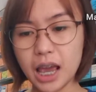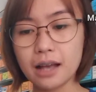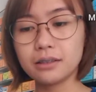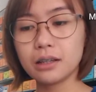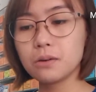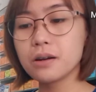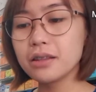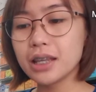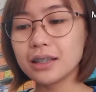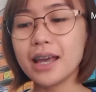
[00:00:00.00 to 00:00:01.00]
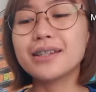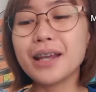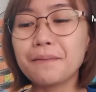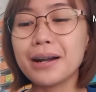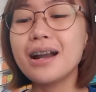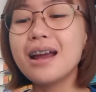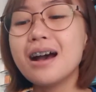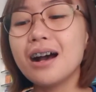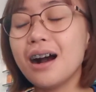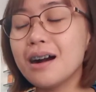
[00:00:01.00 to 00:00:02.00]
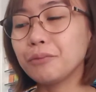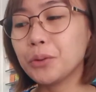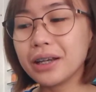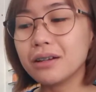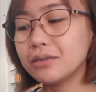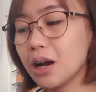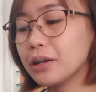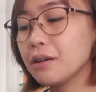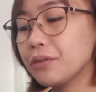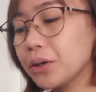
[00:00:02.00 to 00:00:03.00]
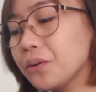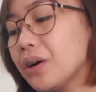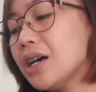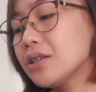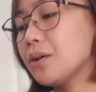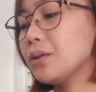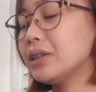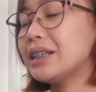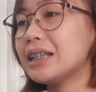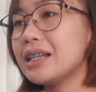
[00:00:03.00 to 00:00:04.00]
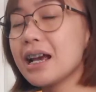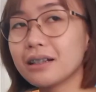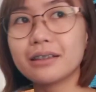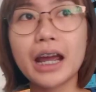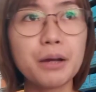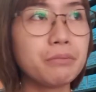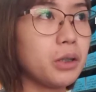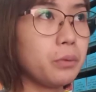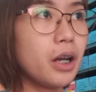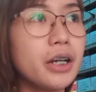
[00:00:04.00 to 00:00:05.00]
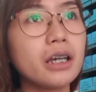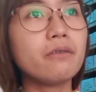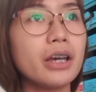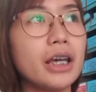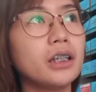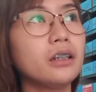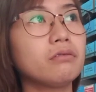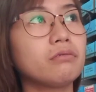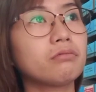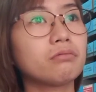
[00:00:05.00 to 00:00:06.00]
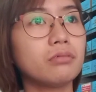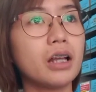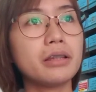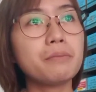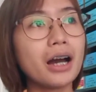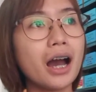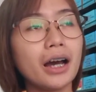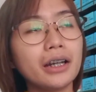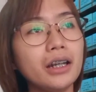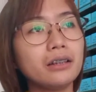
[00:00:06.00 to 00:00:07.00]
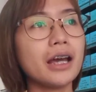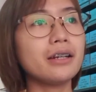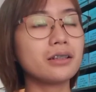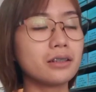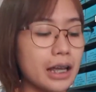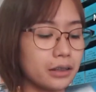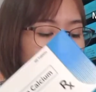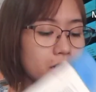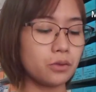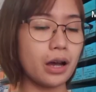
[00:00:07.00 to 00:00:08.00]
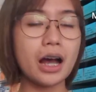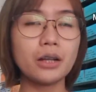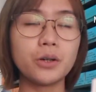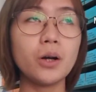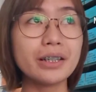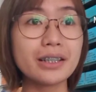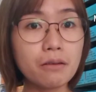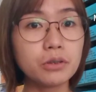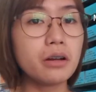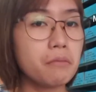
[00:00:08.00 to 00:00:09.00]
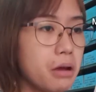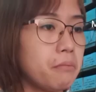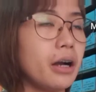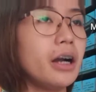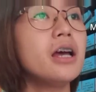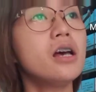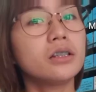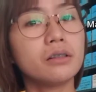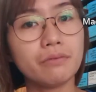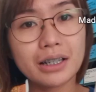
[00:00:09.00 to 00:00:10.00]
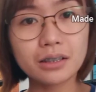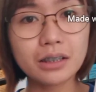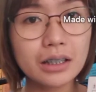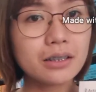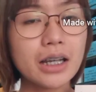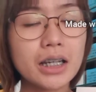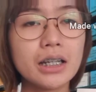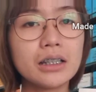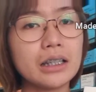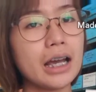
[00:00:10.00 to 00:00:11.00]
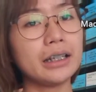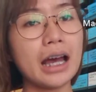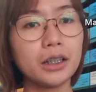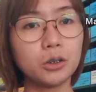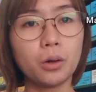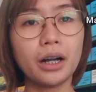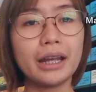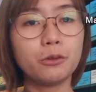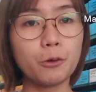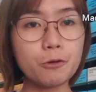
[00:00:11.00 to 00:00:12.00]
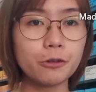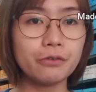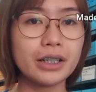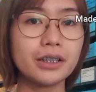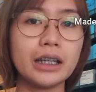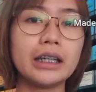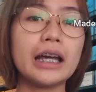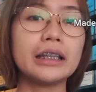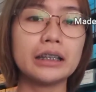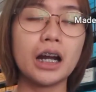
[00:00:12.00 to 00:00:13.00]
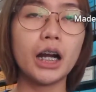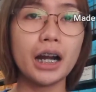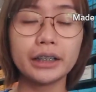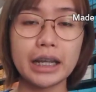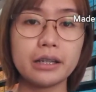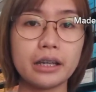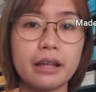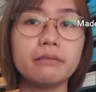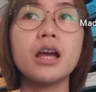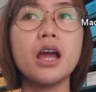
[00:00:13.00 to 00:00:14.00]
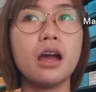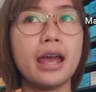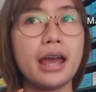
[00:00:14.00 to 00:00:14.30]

Yeah, siguro that ends our quick drug review. So, the next time that we are given na makakarinig tayo ng statins, you always have to remember, simvastatin is taken at night, ator and rosuvastatin are taken